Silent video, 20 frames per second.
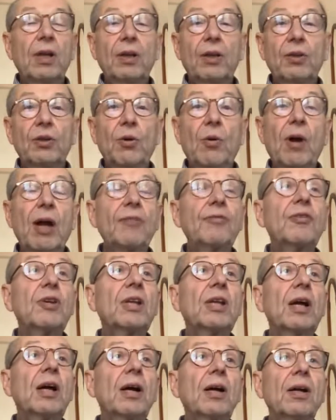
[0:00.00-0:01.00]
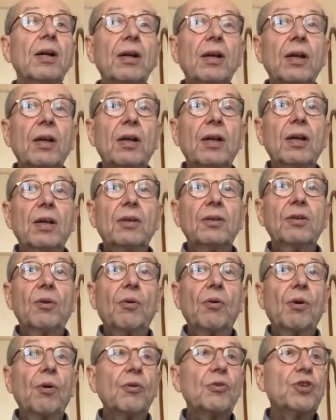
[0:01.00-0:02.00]
No Africa,
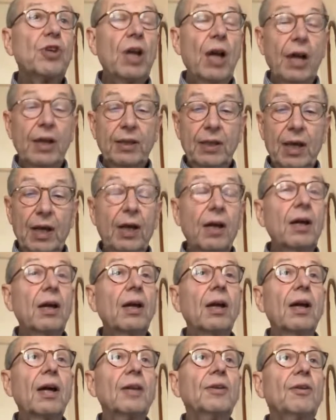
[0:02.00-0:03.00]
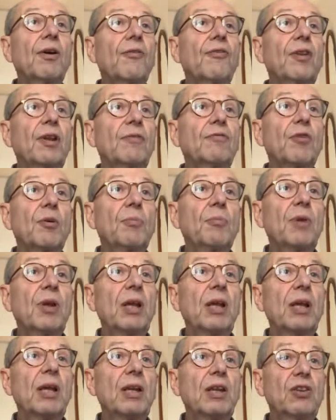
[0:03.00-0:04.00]
no Oceania, and nothing from
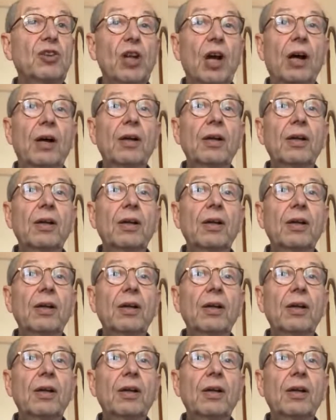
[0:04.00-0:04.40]
Asia.